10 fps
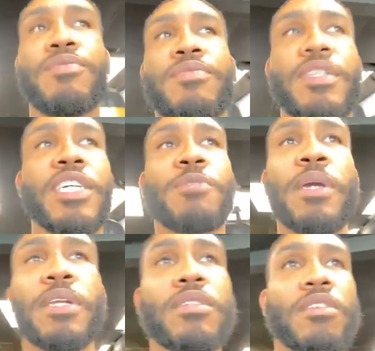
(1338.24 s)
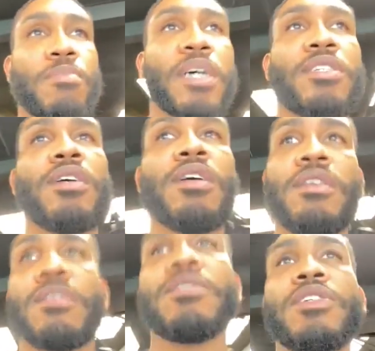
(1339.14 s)
expectance of my son
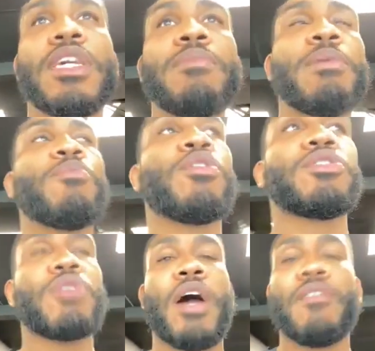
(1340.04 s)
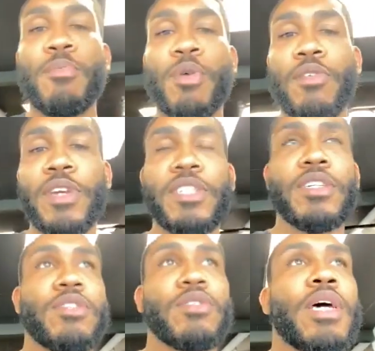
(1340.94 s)
just gave me more drive and motivation
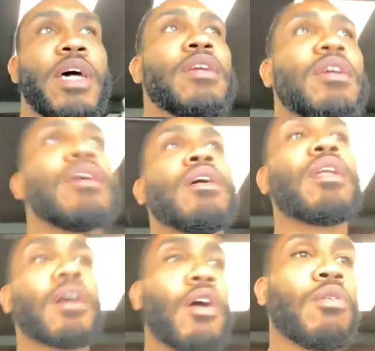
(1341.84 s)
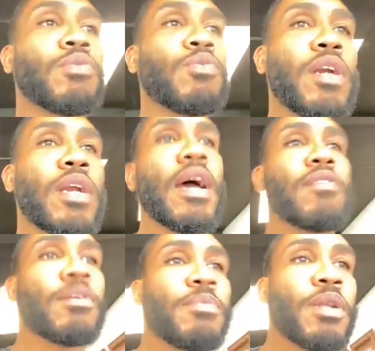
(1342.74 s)
to do that. Like I always wanted to have
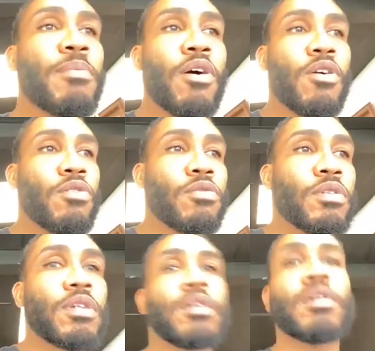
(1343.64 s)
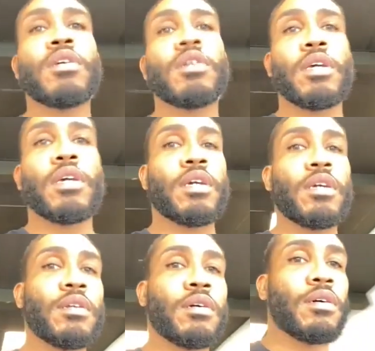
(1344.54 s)
something of my own,
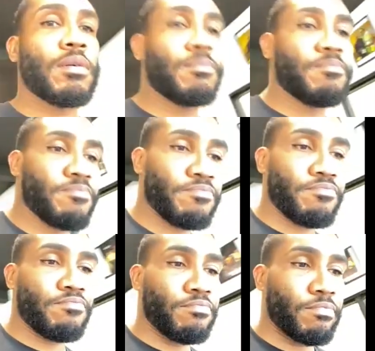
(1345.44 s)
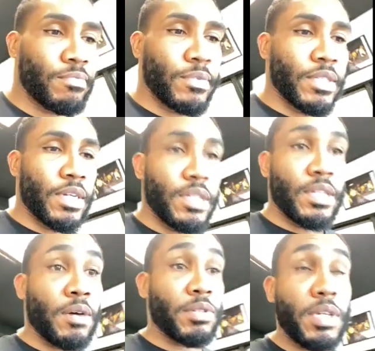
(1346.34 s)
and
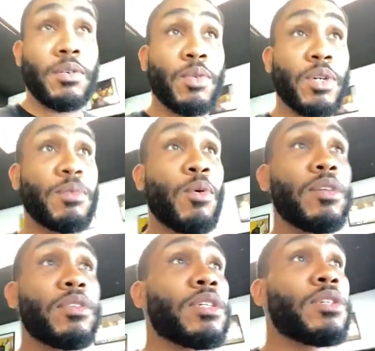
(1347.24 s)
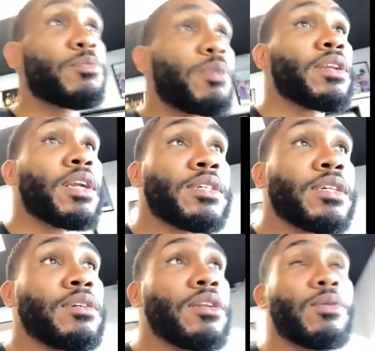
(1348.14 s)
that was it. Once my wife said she was pregnant, I said,
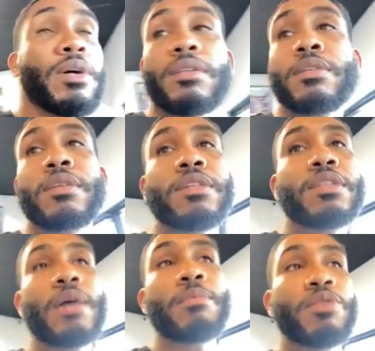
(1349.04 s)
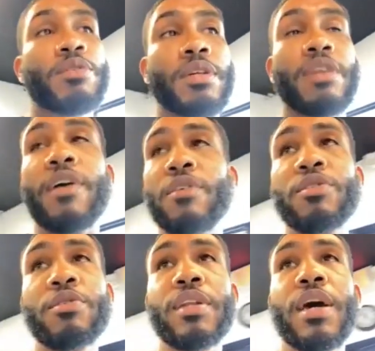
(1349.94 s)
you know what? It's time to do it. If I don't
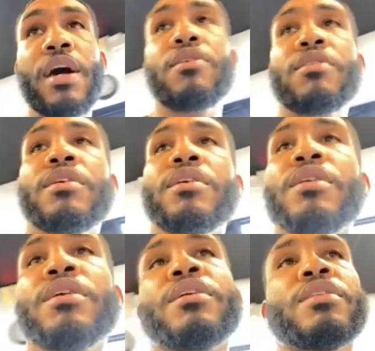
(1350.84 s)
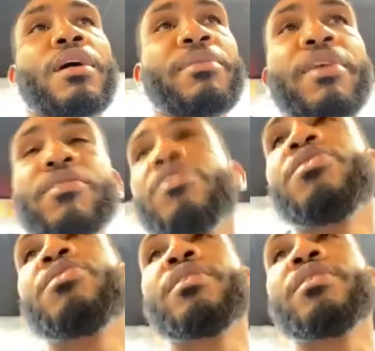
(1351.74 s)
do it now, then I'm never gonna do it.